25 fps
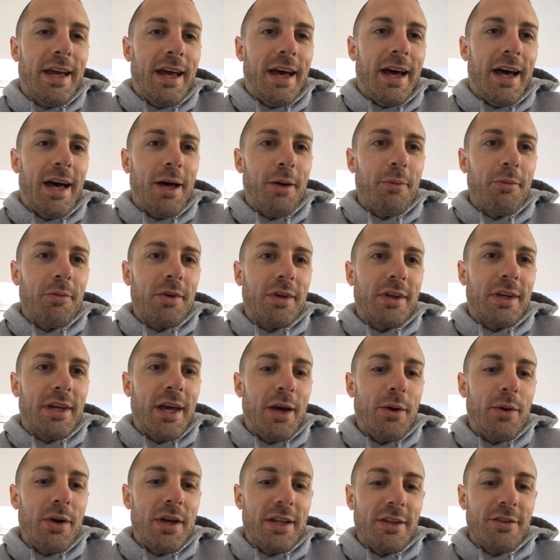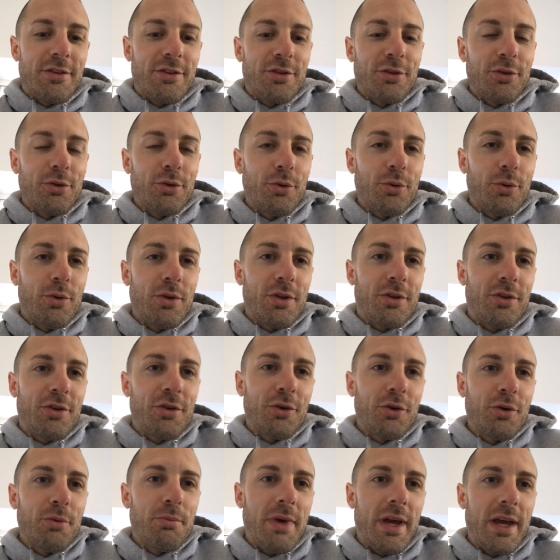Go into the
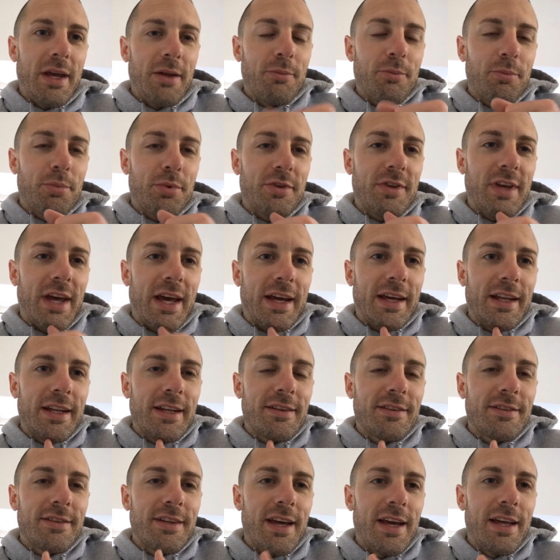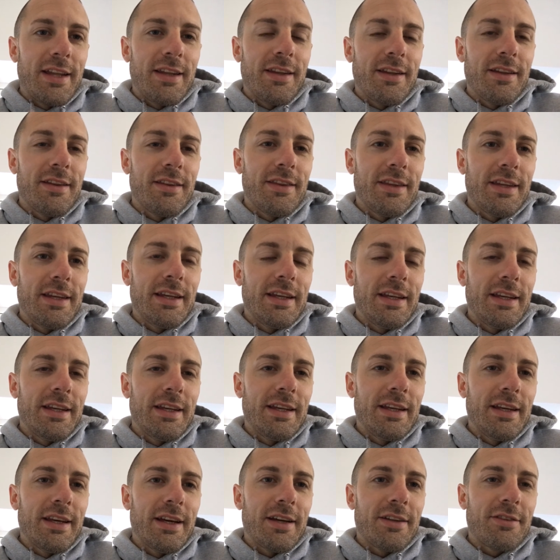two main protagonists then,
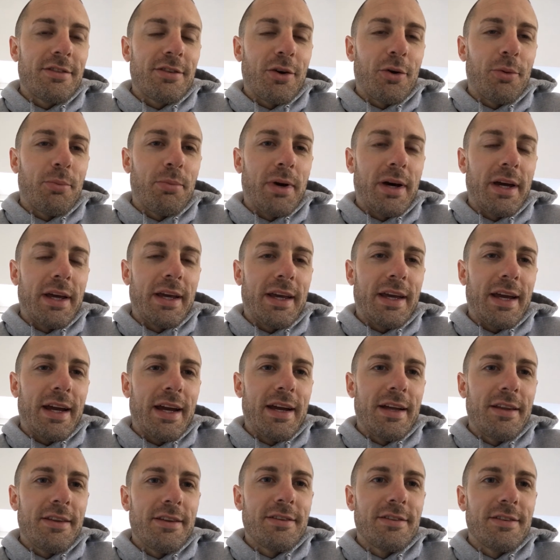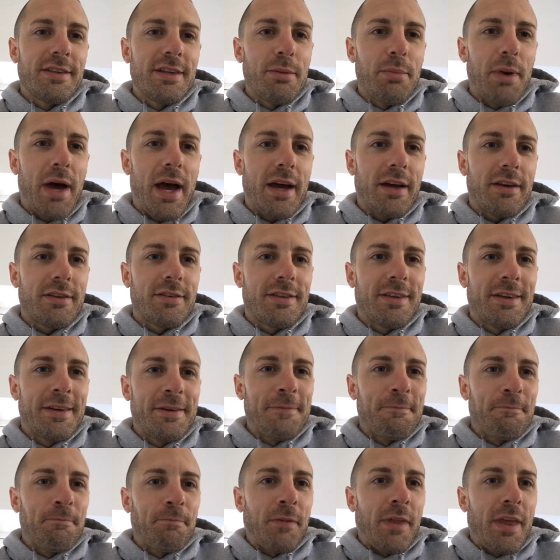the Assault bike and the Xebex.
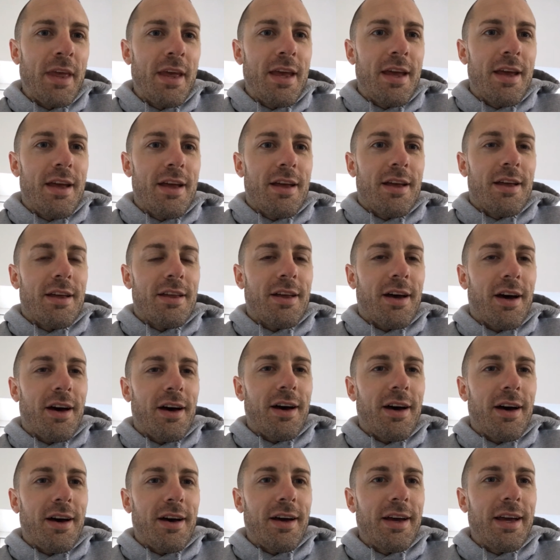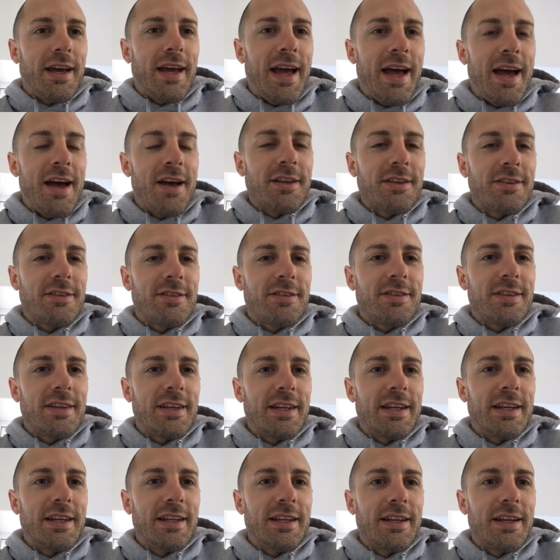I had
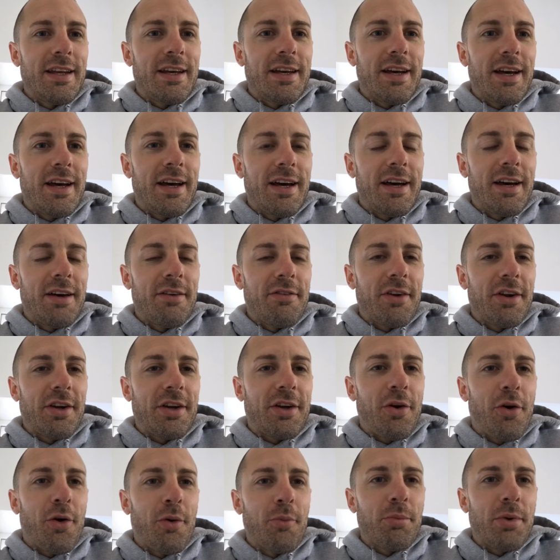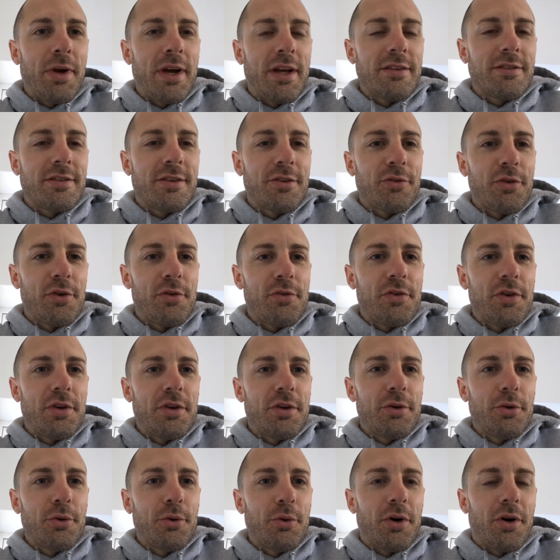seen a very comprehensive
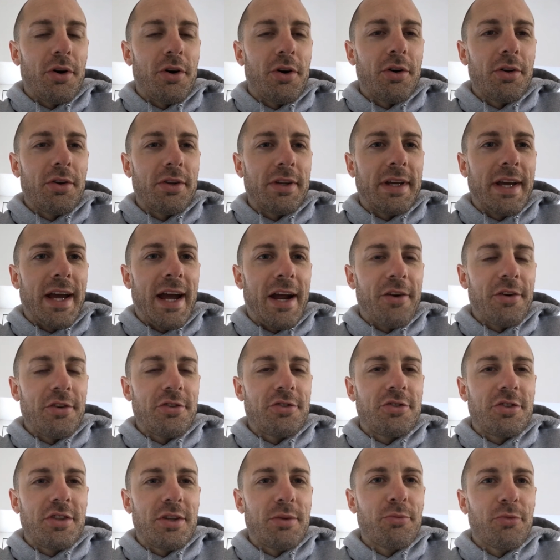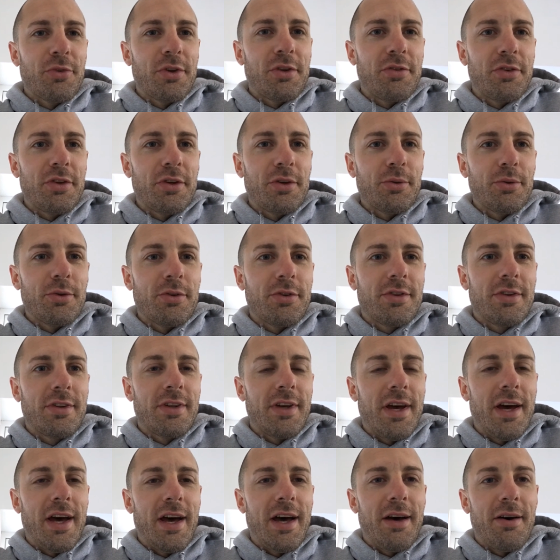review on Garage Gym Reviews,
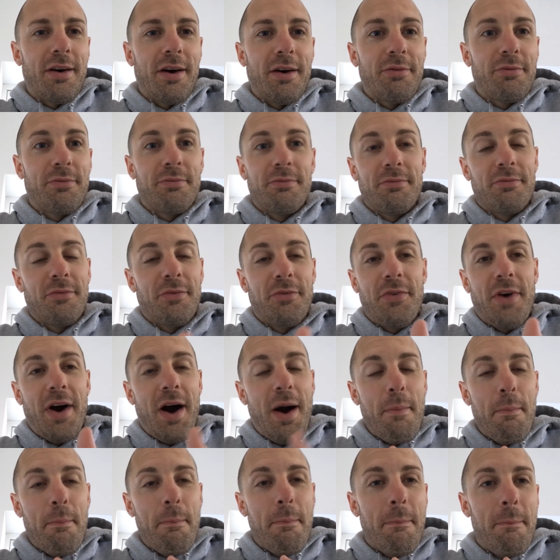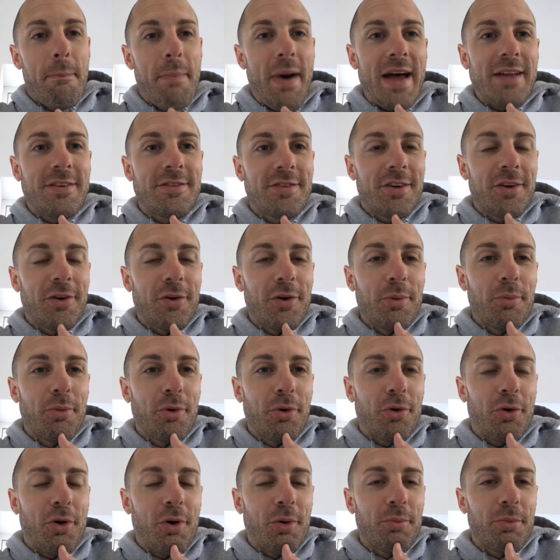a far better and
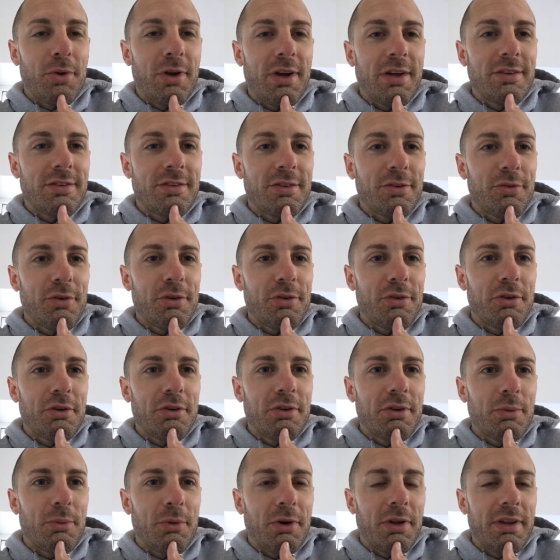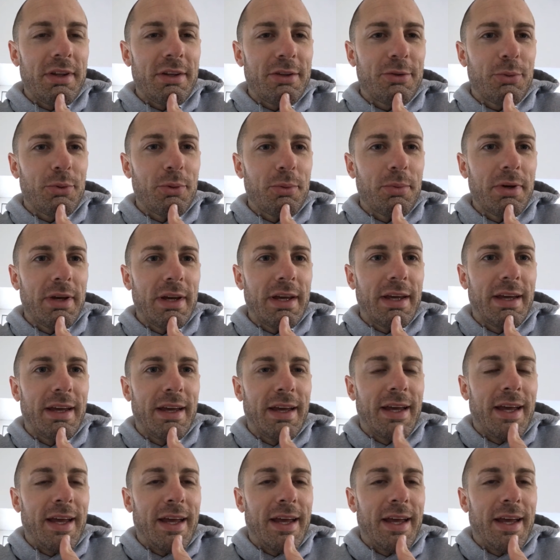more comprehensive review than what this will be,